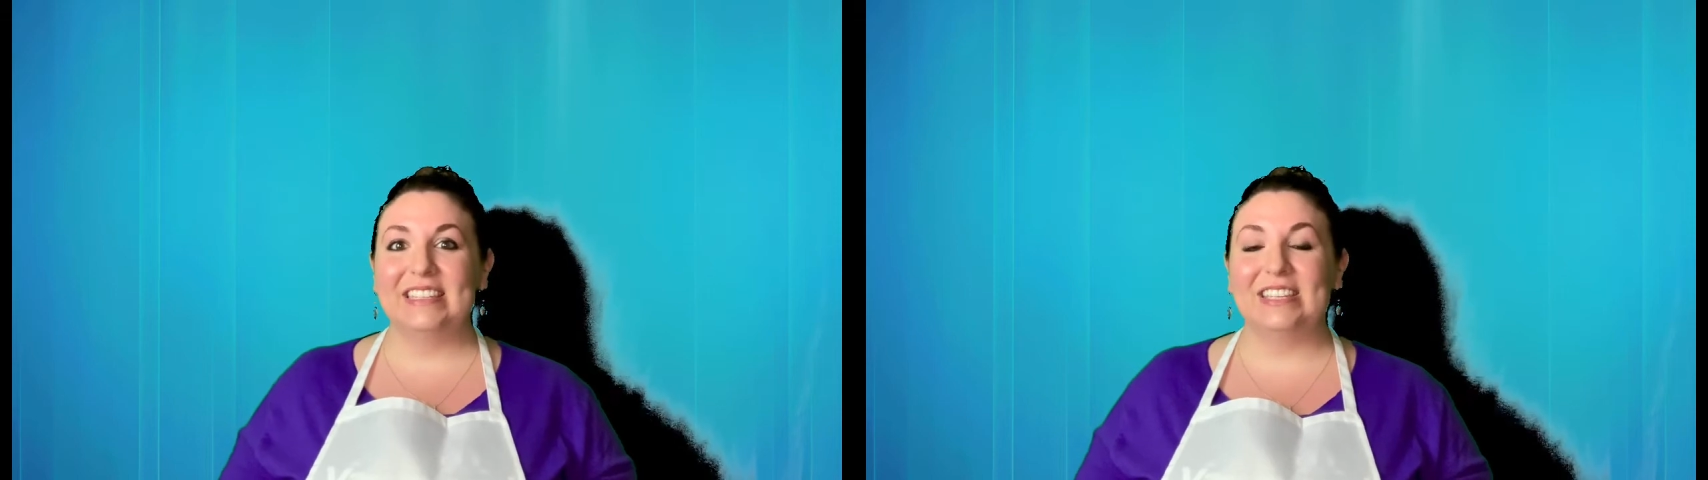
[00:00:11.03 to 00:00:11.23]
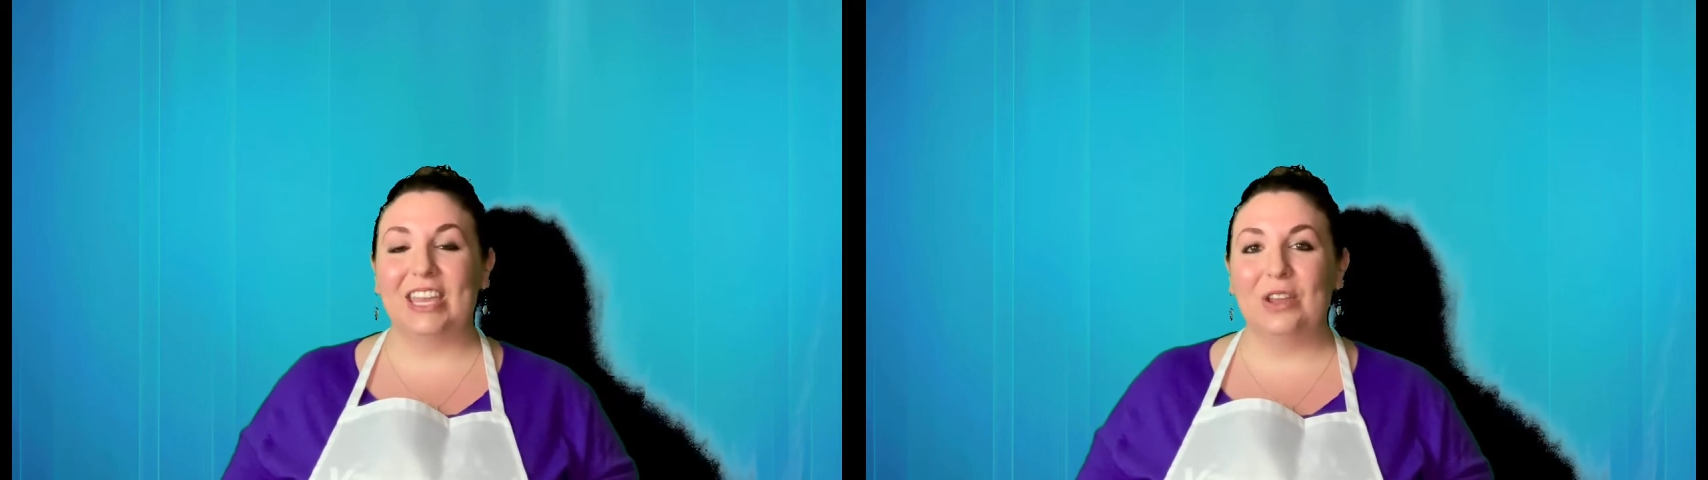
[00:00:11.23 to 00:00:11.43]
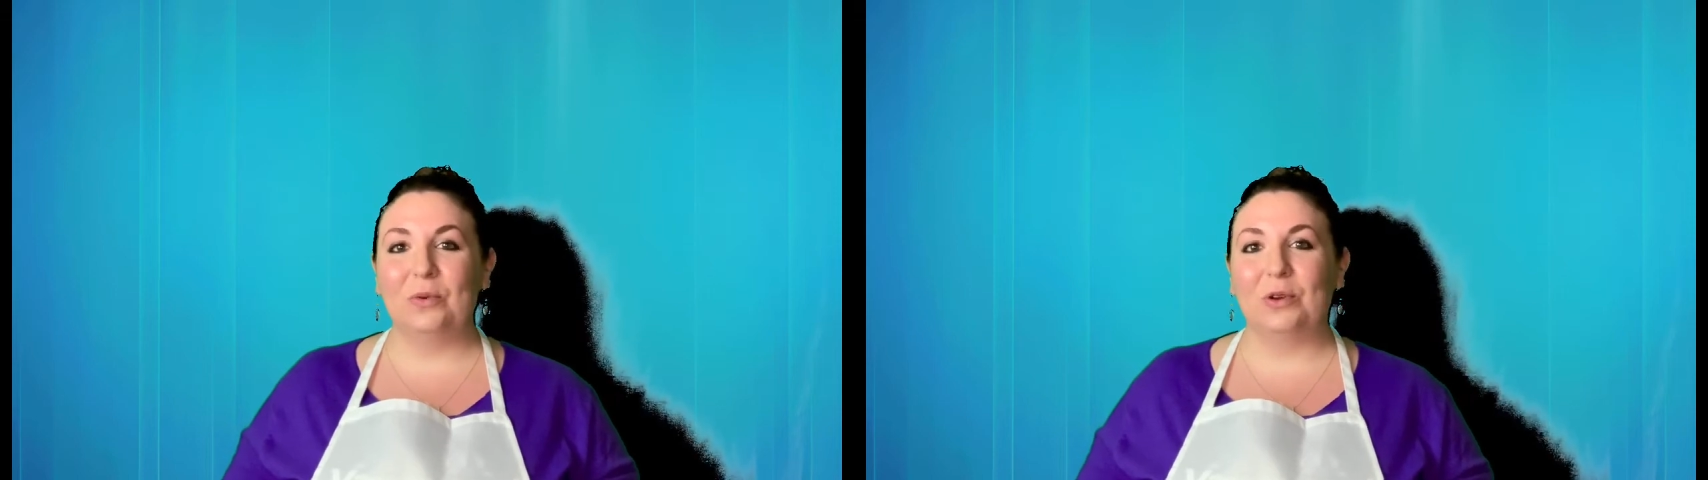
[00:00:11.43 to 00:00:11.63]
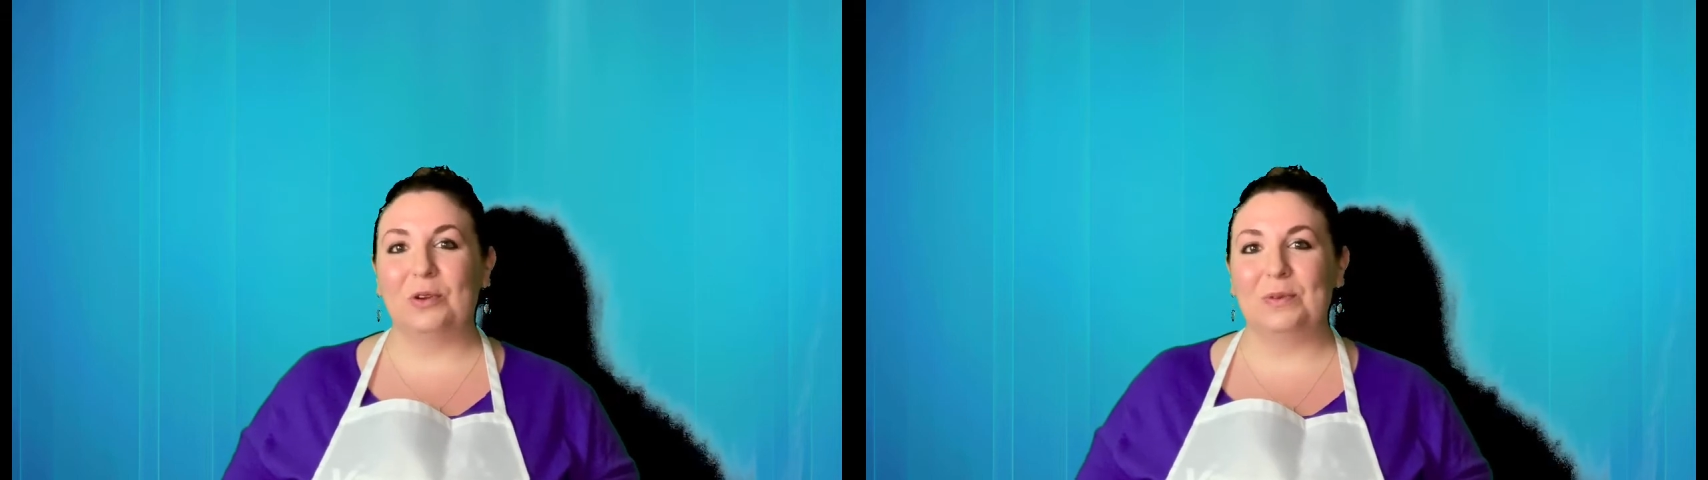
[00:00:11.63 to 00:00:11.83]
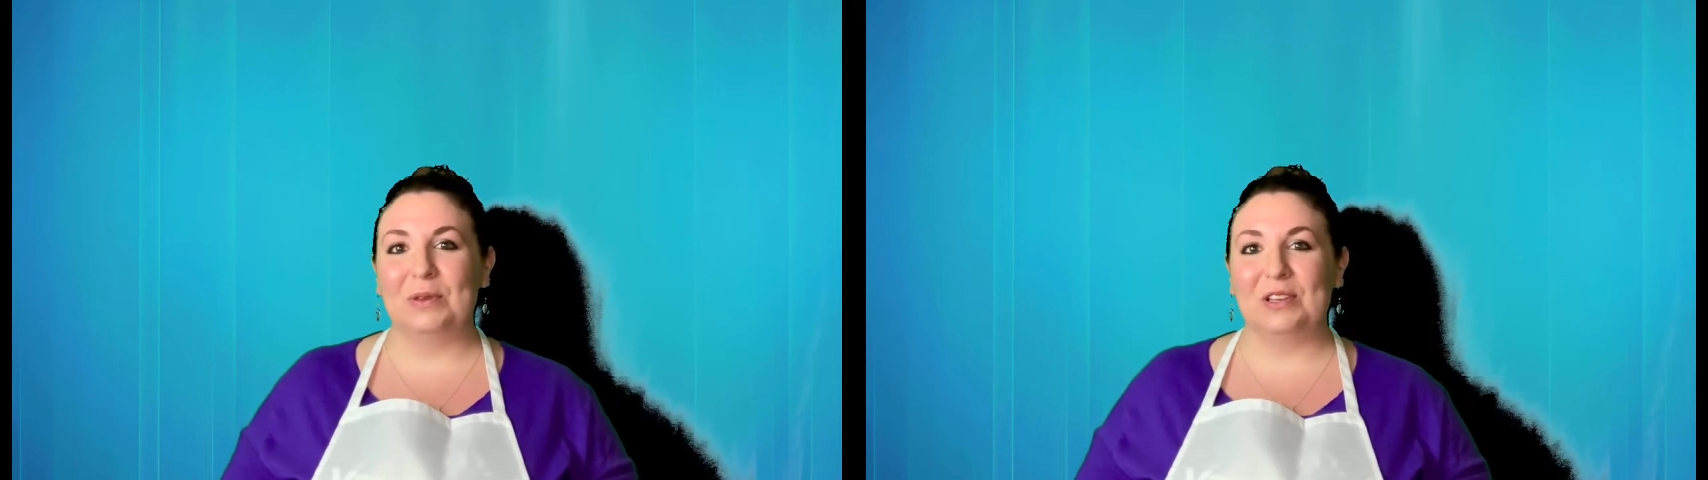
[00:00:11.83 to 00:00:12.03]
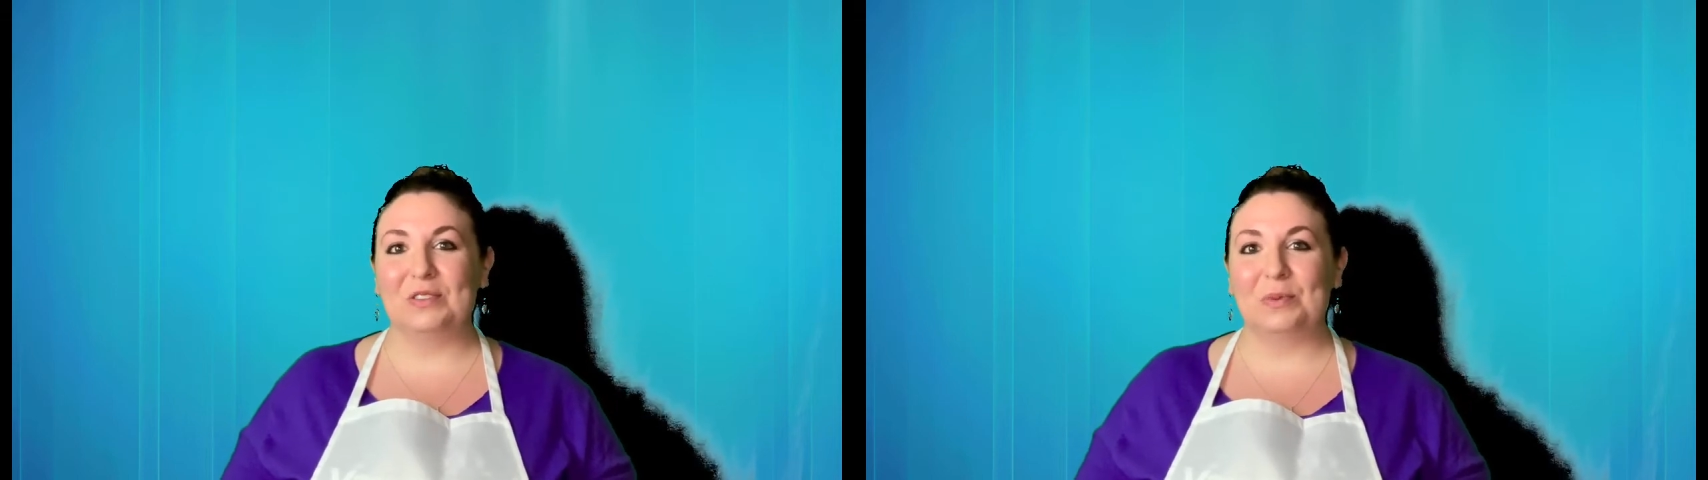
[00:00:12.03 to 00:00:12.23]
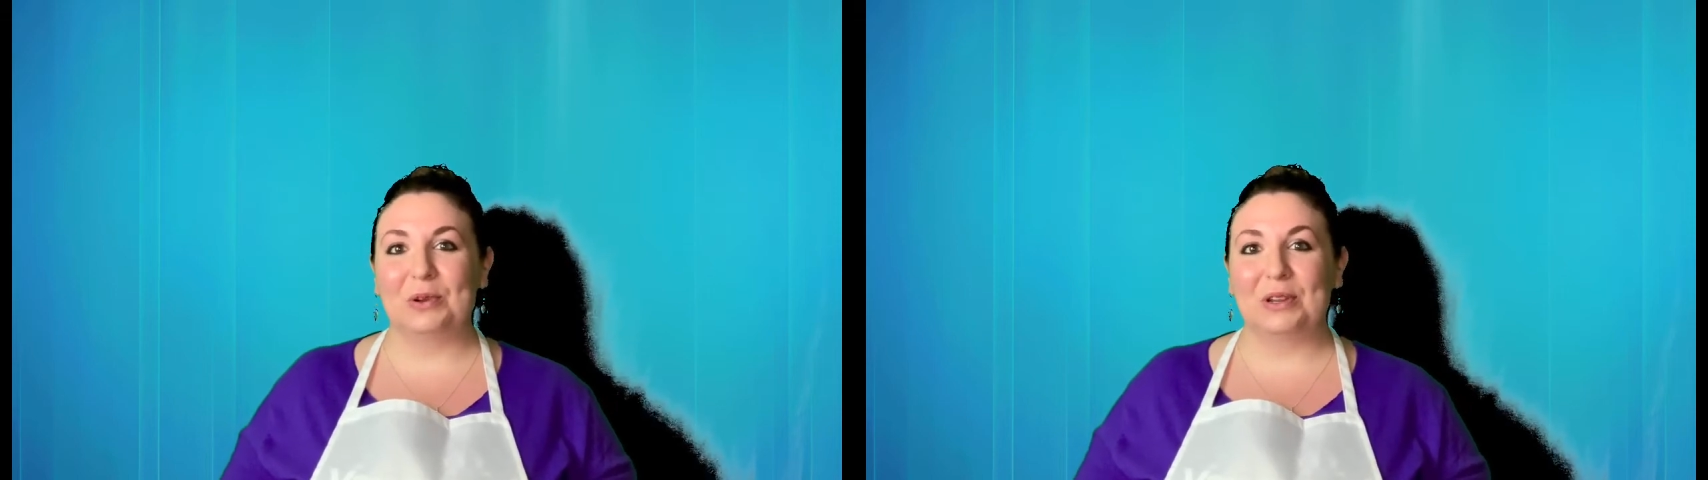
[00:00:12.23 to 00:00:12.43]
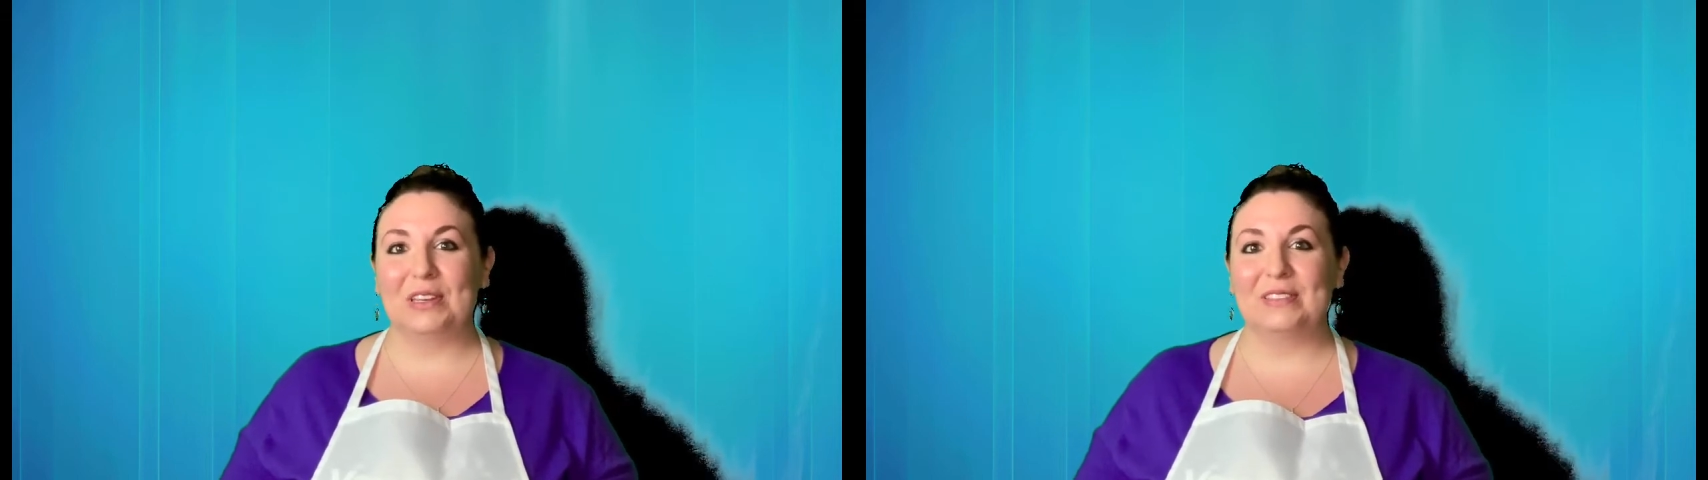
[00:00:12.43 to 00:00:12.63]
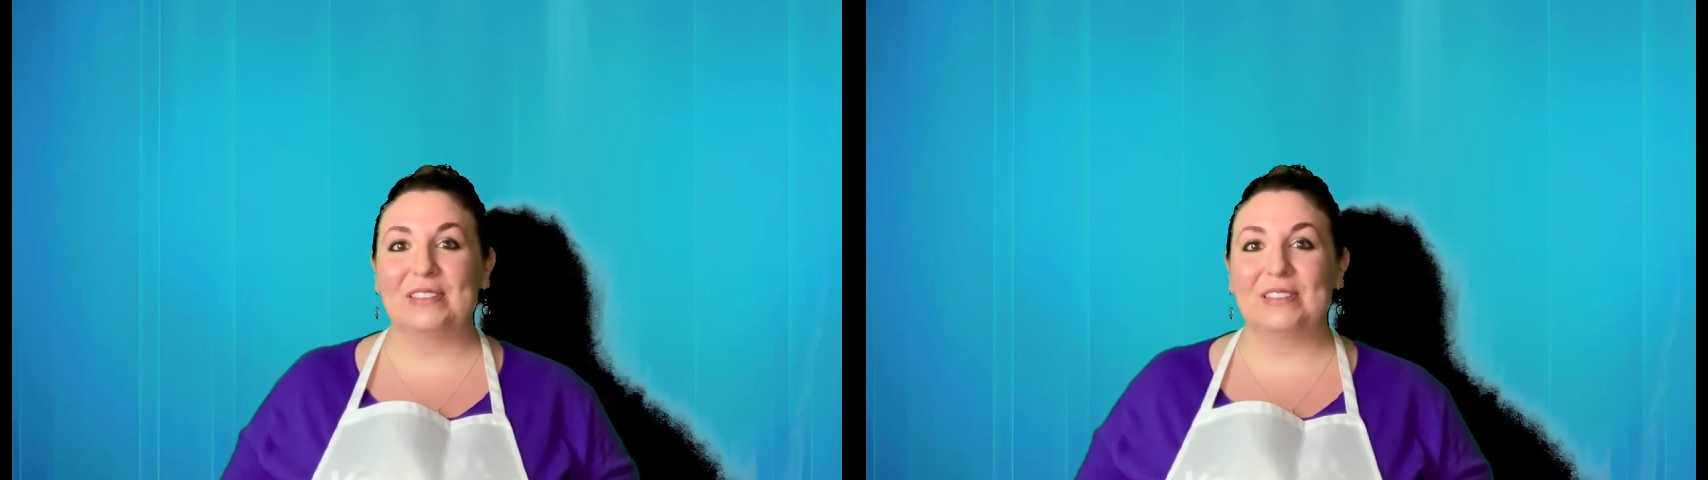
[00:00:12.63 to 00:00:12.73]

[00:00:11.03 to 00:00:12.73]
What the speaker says: Today we're going to be exploring